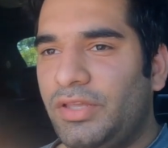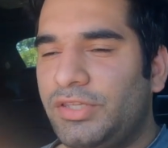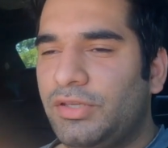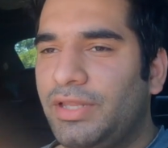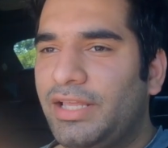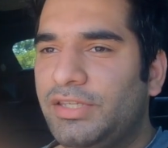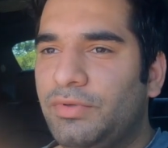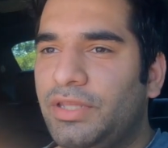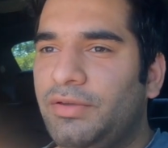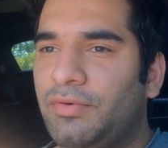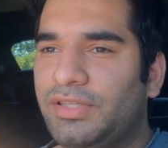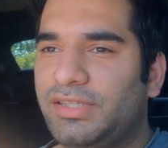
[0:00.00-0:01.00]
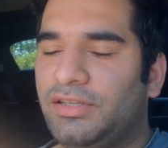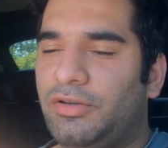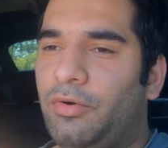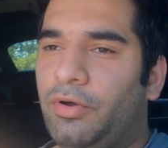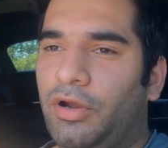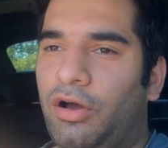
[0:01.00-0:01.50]
So that's really what's
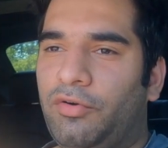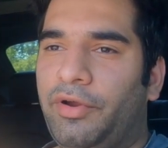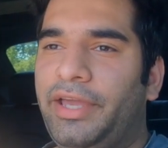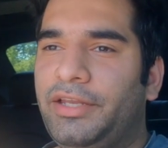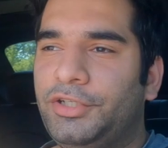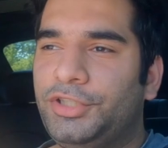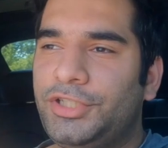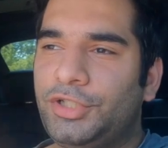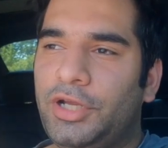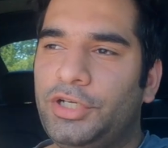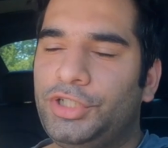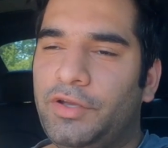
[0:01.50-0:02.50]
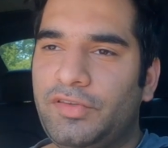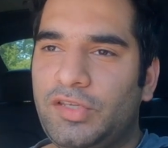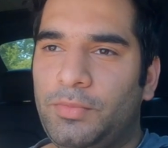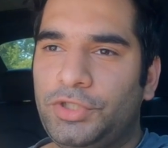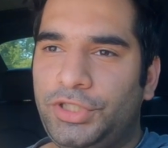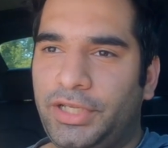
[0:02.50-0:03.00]
going on, right? And they're just trying to shove
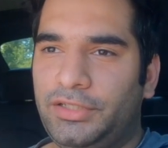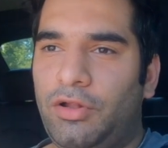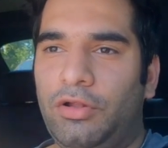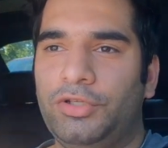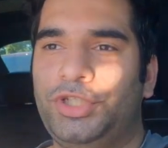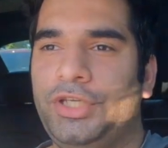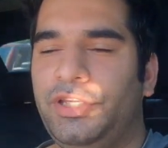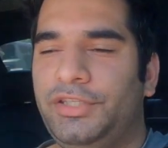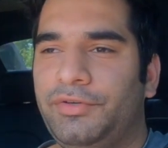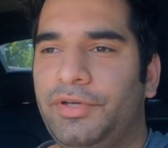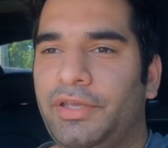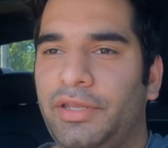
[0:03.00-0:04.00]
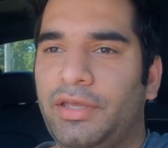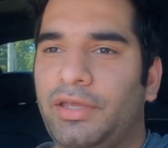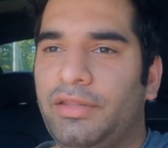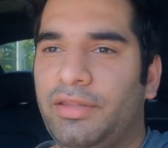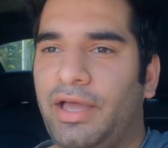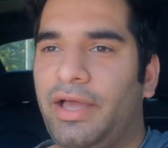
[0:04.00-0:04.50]
so much technology into it
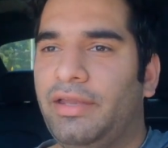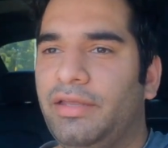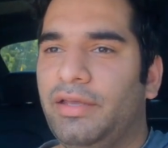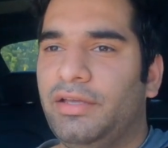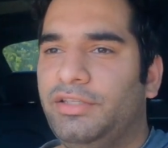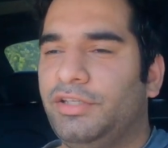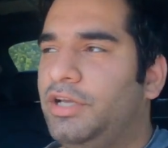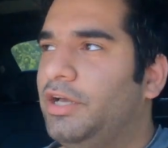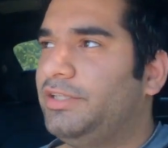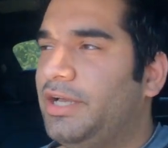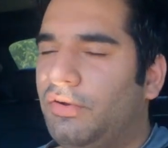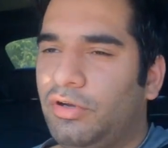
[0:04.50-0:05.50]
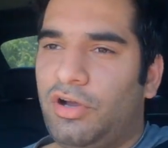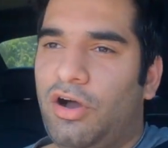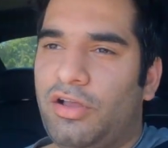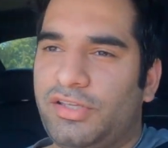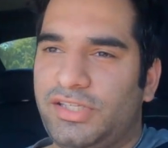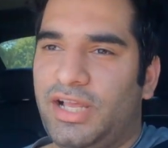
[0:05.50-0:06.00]
that to cut down on
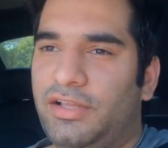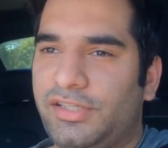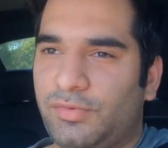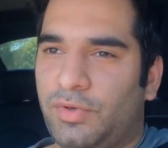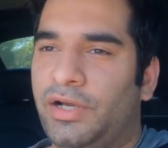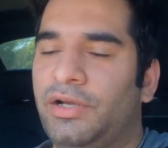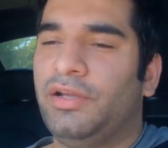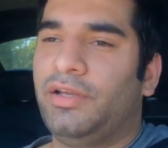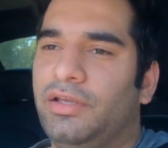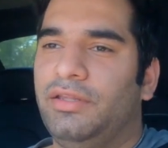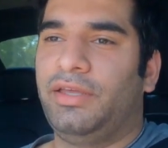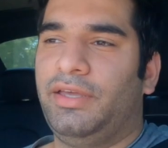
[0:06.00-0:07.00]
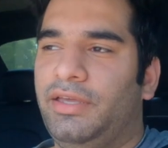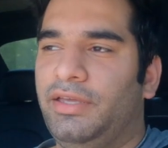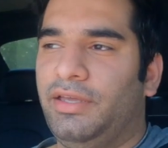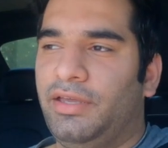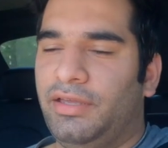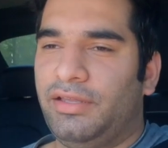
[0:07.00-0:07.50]
costs elsewhere,
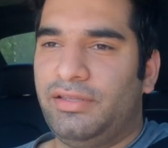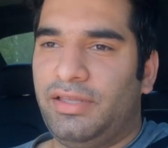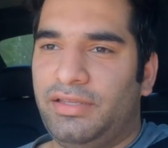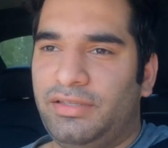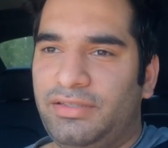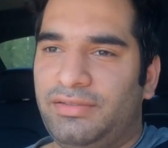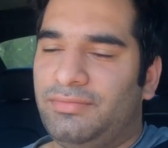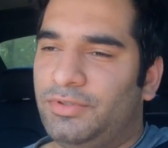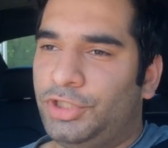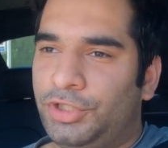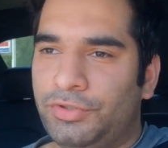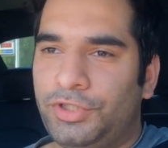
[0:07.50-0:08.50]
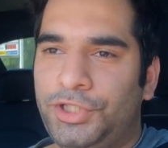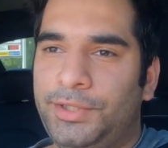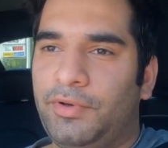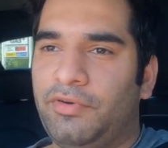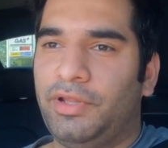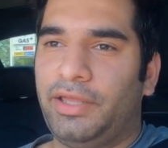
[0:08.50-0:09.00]
they choose
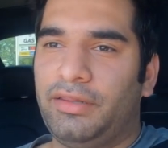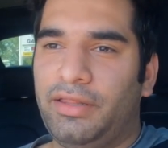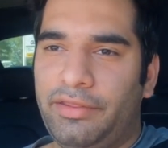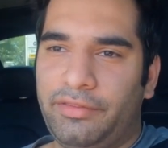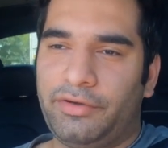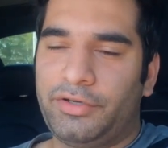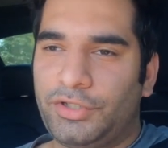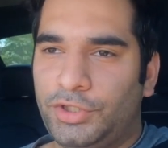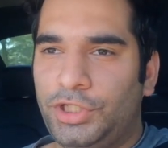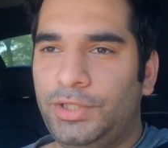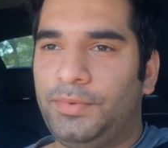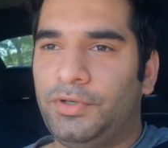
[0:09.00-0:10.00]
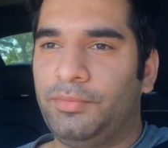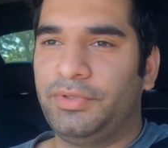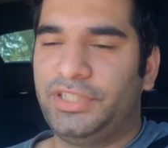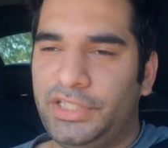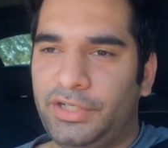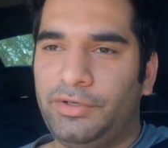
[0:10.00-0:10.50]
cheaper like leathers, cheaper
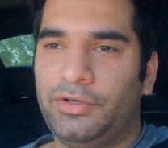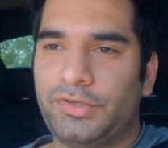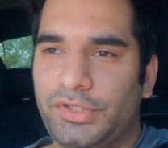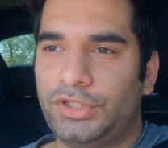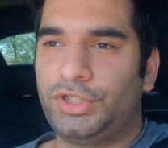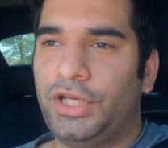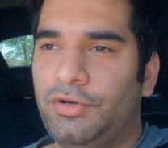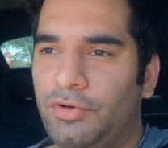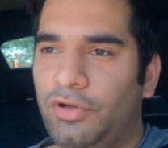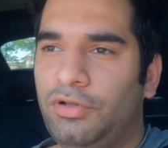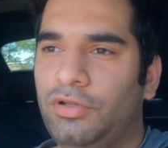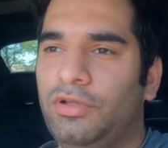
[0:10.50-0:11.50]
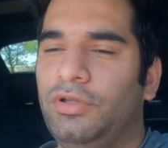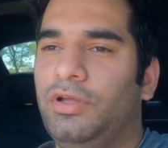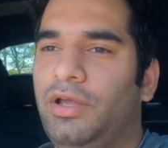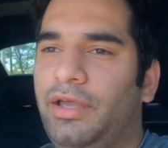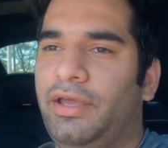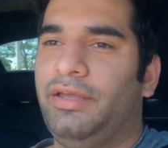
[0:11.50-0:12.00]
materials in general,
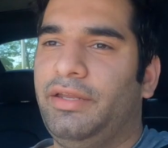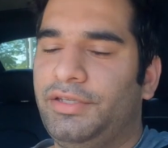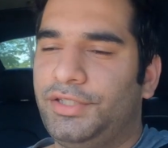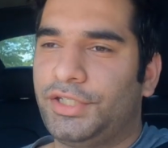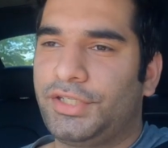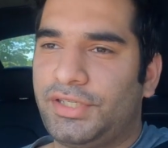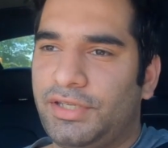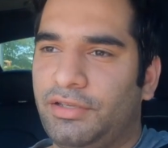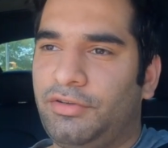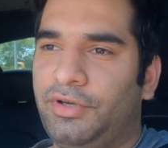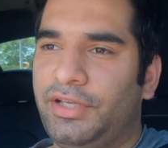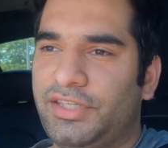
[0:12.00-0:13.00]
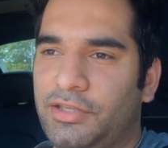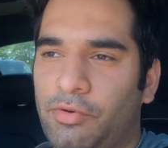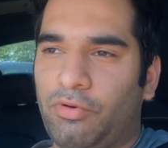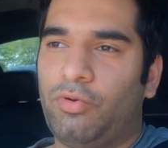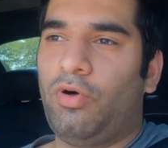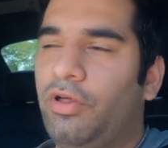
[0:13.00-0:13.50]
and it creates a
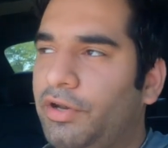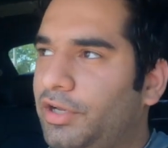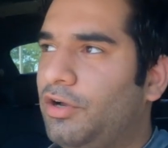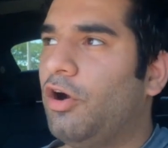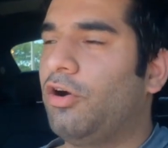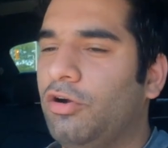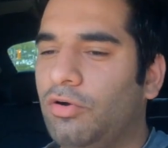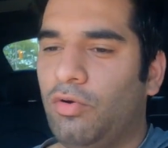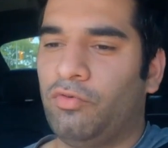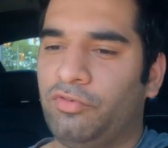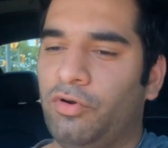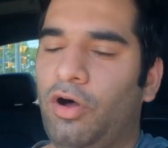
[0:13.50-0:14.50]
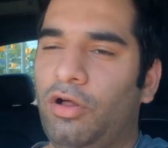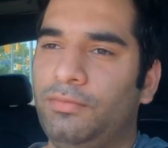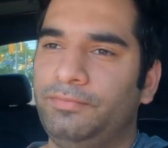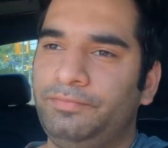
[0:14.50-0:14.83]
lower quality car overall.